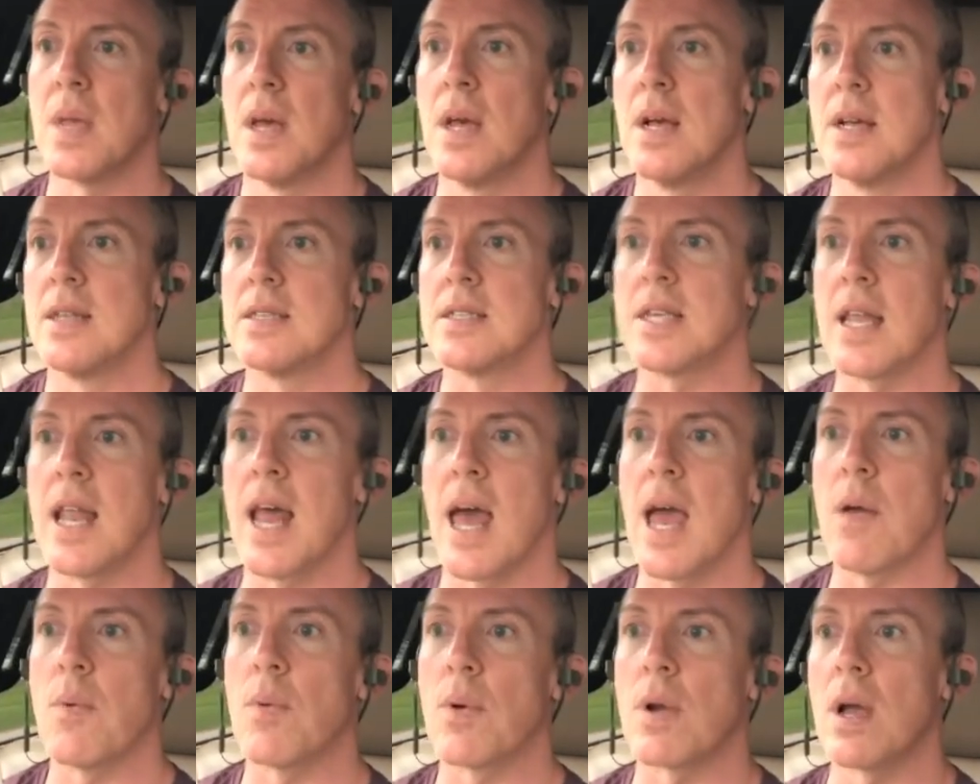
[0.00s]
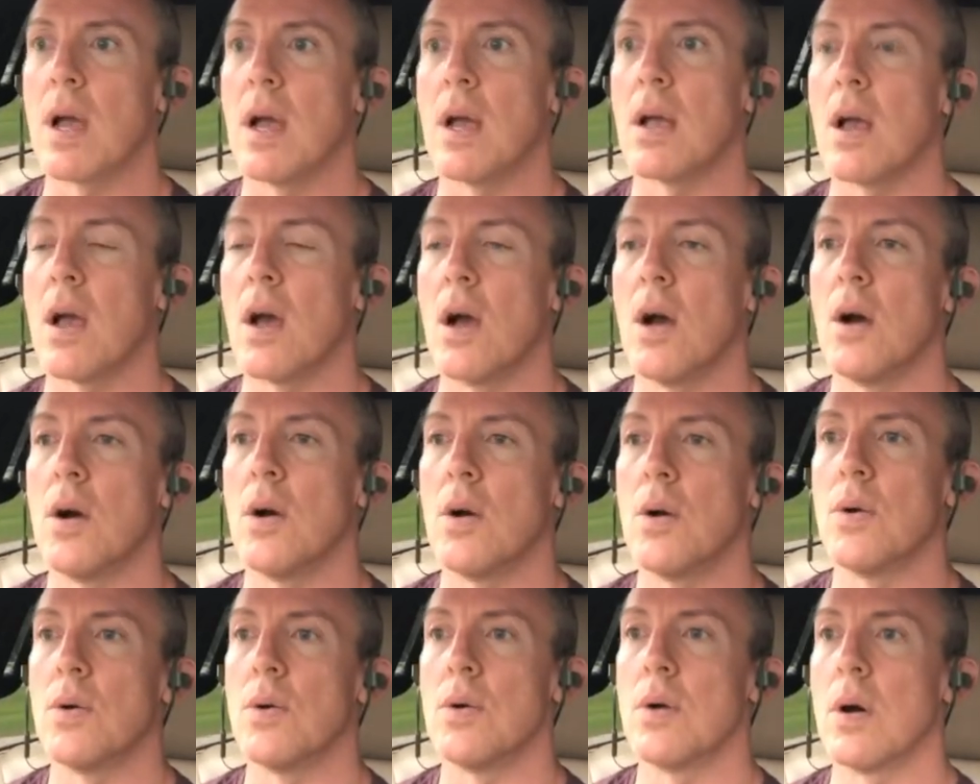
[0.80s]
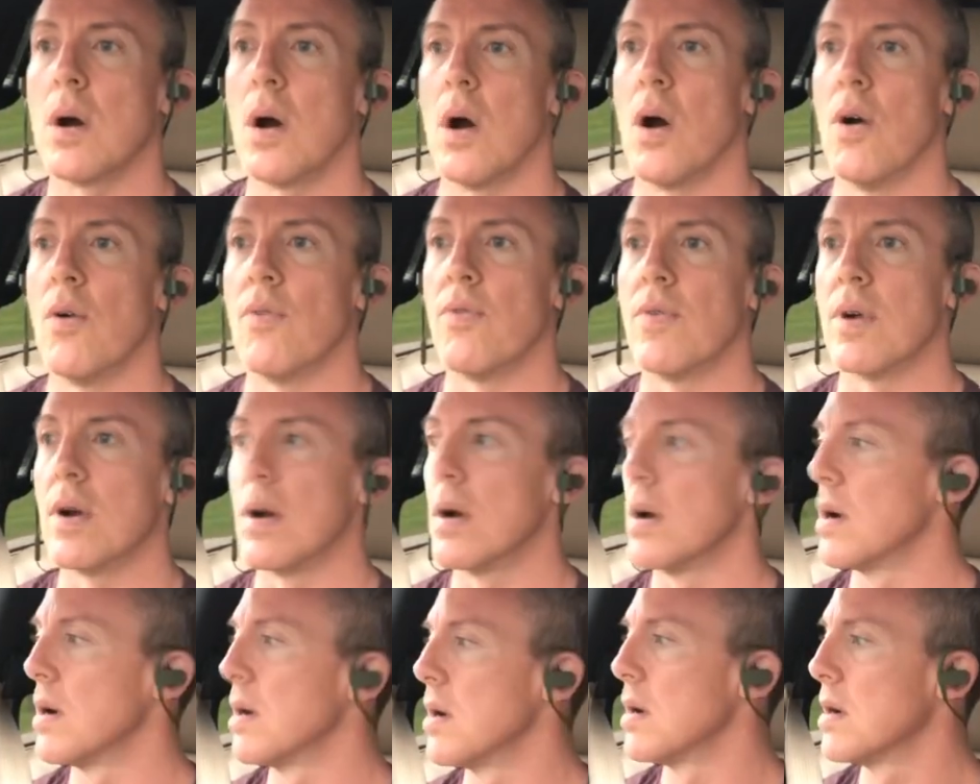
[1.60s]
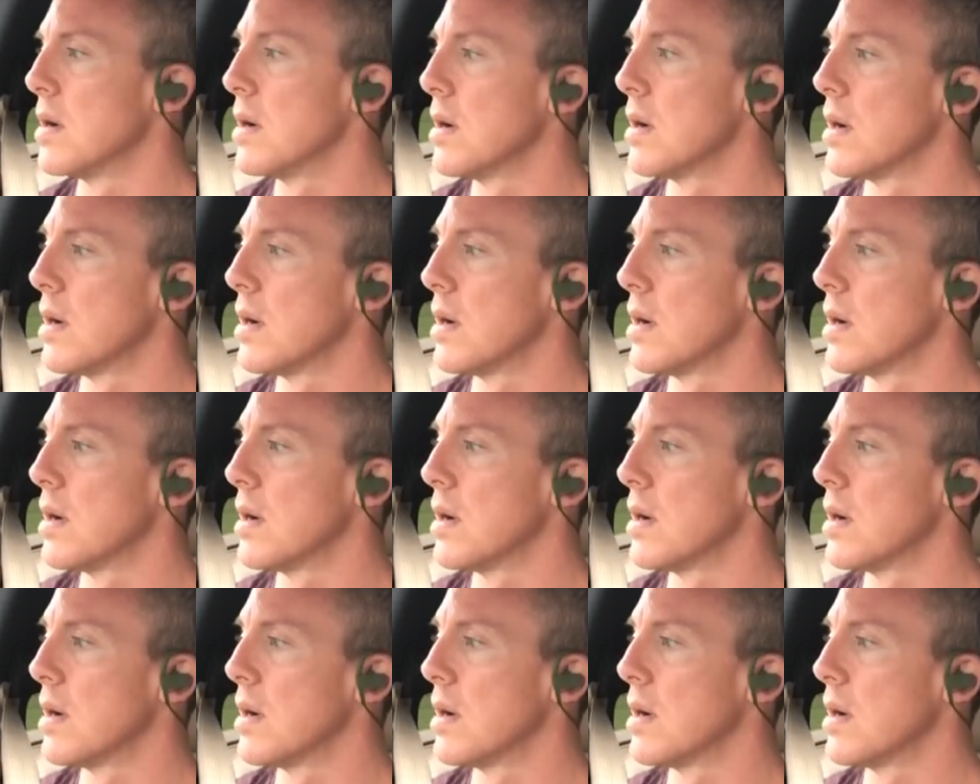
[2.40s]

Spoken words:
Today we're going to go over